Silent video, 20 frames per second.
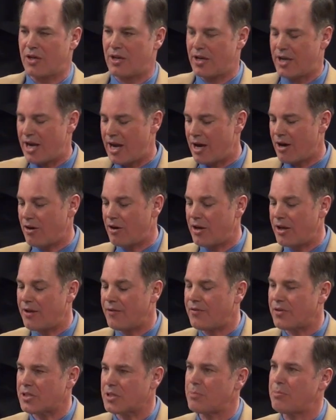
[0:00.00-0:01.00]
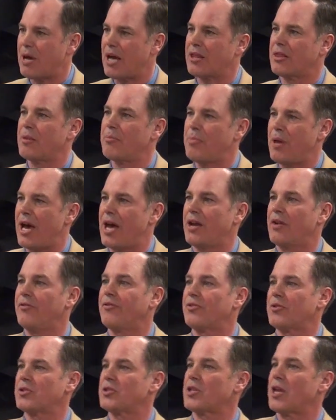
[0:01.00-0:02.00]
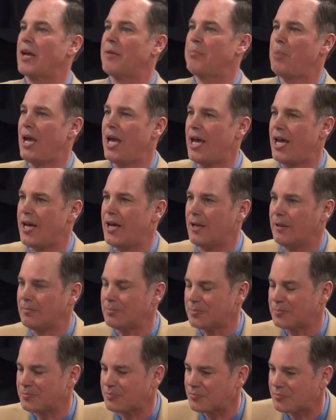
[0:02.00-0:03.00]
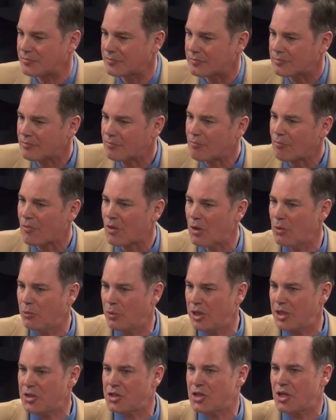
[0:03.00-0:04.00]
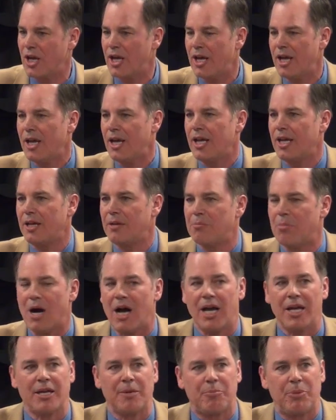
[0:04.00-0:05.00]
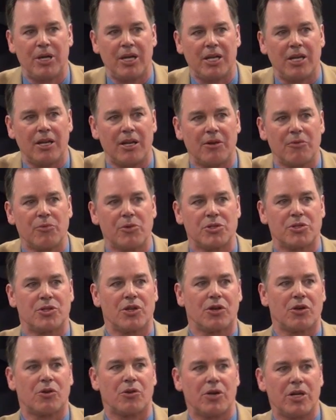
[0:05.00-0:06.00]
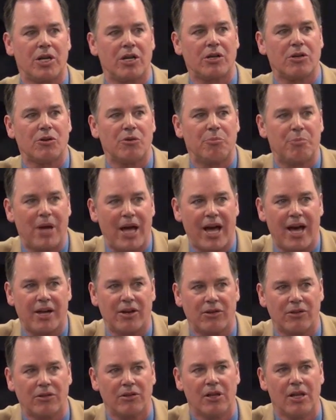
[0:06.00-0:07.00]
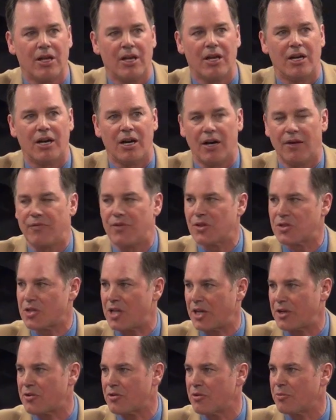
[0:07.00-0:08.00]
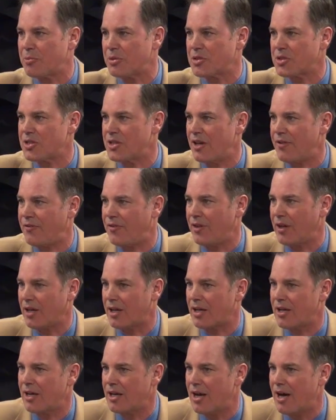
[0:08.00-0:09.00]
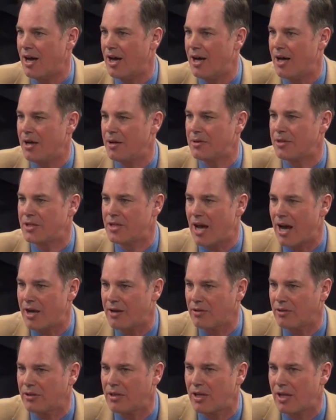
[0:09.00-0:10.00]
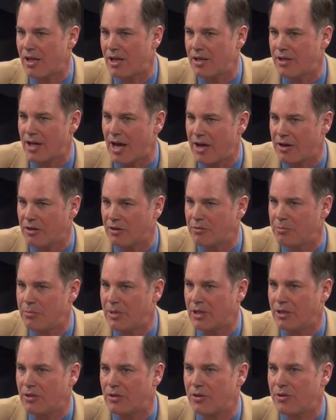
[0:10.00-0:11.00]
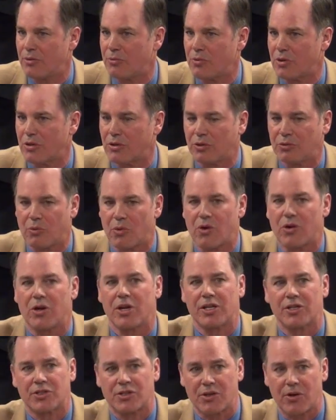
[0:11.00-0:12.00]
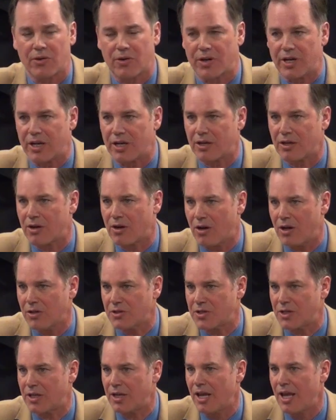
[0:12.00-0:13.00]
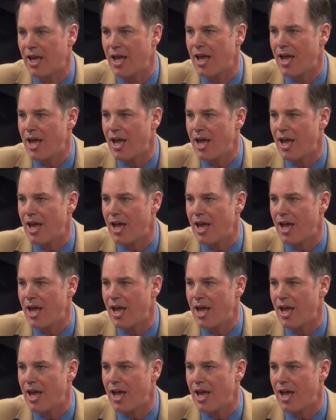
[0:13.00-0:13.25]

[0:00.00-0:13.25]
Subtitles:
narrative is about the battle for Saipan, which, in my opinion, was the critical battle of the Central Pacific. Donald Miller, the World War historian, calls it